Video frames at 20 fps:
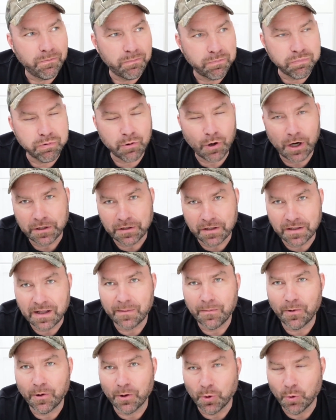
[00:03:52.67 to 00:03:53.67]
brighten it
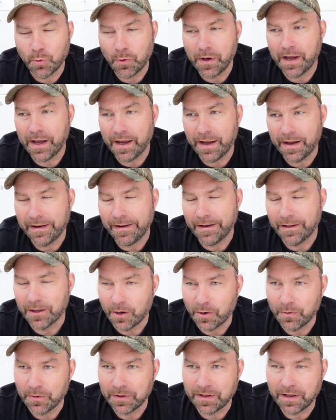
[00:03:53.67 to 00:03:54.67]
up all the way, you
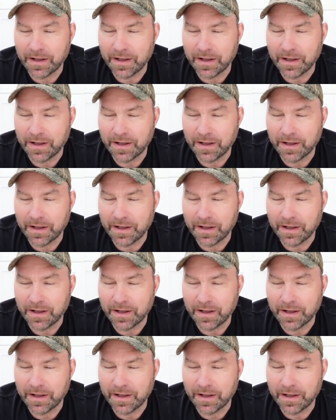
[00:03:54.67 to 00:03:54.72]
know,